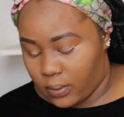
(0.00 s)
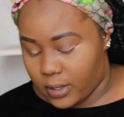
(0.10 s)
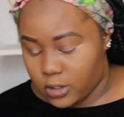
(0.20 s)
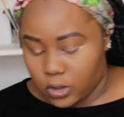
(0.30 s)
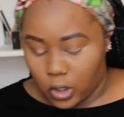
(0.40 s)
I
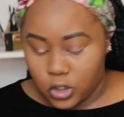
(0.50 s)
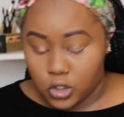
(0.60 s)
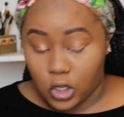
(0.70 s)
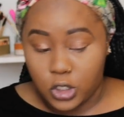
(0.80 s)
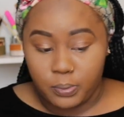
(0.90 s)
wanted to also
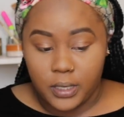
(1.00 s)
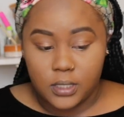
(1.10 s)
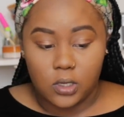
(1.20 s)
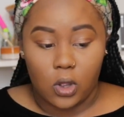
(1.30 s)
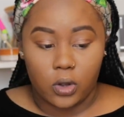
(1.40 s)
touch
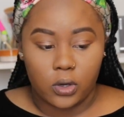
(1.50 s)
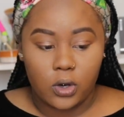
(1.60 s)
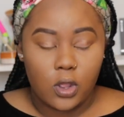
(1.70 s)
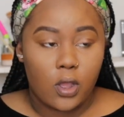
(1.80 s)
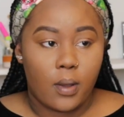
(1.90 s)
base on
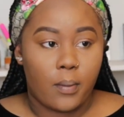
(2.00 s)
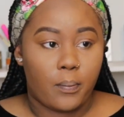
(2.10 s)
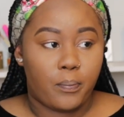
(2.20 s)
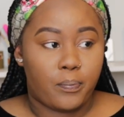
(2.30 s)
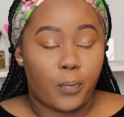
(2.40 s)

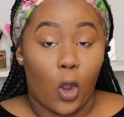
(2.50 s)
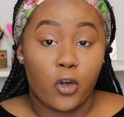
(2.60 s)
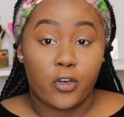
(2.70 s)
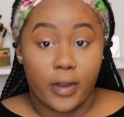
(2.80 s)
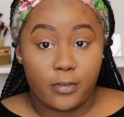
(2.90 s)

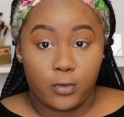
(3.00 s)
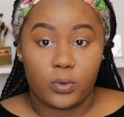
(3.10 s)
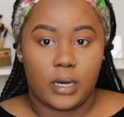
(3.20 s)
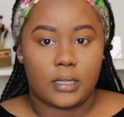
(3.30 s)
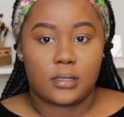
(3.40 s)

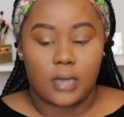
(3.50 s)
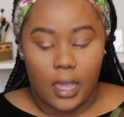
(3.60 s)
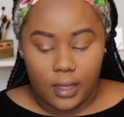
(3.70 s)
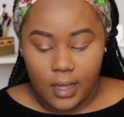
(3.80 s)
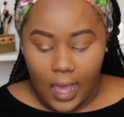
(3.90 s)
gratefulness.
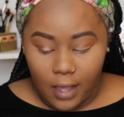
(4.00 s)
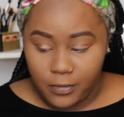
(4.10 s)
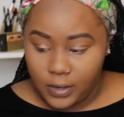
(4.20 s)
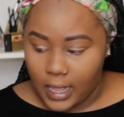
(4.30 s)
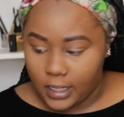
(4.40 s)
Like, I
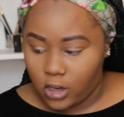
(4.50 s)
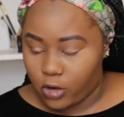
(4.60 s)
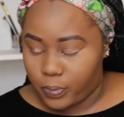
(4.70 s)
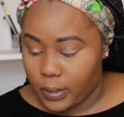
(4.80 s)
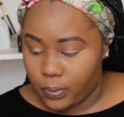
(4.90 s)
feel like a lot
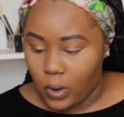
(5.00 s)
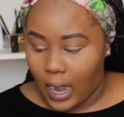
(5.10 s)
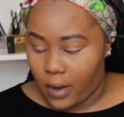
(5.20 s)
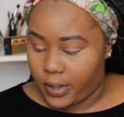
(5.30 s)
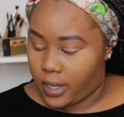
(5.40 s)
of people
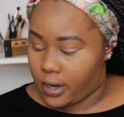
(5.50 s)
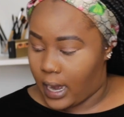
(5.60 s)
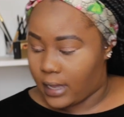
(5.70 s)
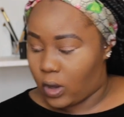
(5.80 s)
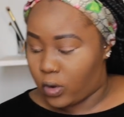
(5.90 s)
out here
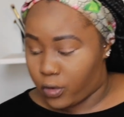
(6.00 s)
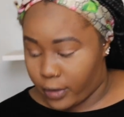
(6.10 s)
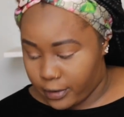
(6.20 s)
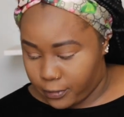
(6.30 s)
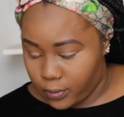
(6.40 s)
are
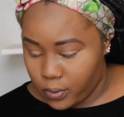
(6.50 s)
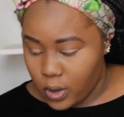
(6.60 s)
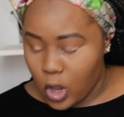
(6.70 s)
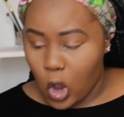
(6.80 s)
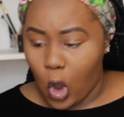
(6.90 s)
ungrateful,
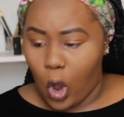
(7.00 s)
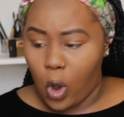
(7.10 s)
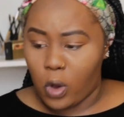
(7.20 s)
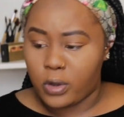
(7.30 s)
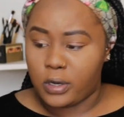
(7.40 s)

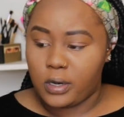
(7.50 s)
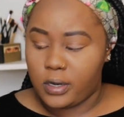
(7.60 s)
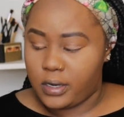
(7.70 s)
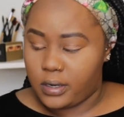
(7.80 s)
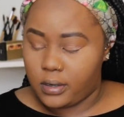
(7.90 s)
or
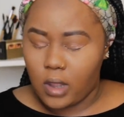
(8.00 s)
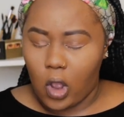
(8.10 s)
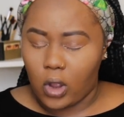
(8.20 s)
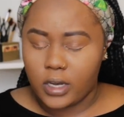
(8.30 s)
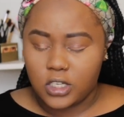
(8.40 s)

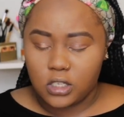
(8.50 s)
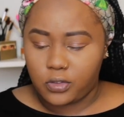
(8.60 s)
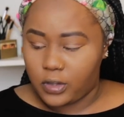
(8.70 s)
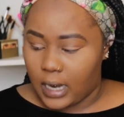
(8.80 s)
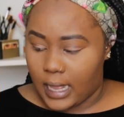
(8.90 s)
they
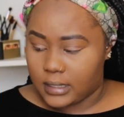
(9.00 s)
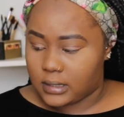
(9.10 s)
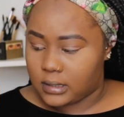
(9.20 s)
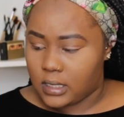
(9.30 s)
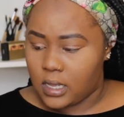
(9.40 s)
just feel
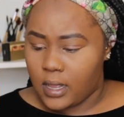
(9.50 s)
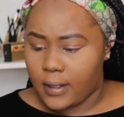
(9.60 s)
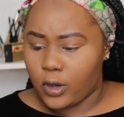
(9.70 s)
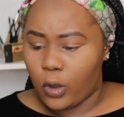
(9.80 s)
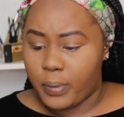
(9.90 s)
as,
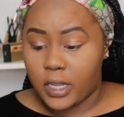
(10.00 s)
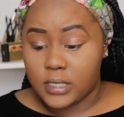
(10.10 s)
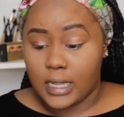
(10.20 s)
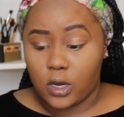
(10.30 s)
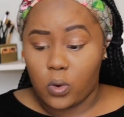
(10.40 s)
you know,
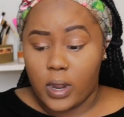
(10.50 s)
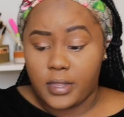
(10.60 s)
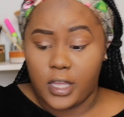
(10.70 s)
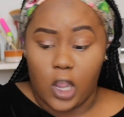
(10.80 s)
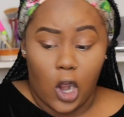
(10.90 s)
because they know where
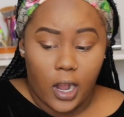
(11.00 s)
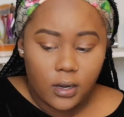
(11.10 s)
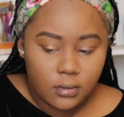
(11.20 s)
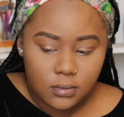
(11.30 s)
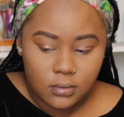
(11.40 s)
they
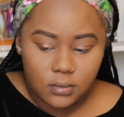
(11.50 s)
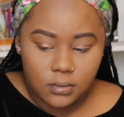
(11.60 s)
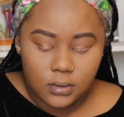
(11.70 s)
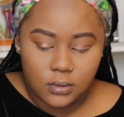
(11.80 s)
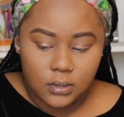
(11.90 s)
are,
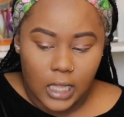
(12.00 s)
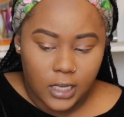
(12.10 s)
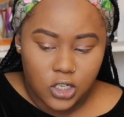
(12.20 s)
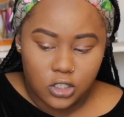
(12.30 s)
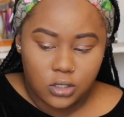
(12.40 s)
they're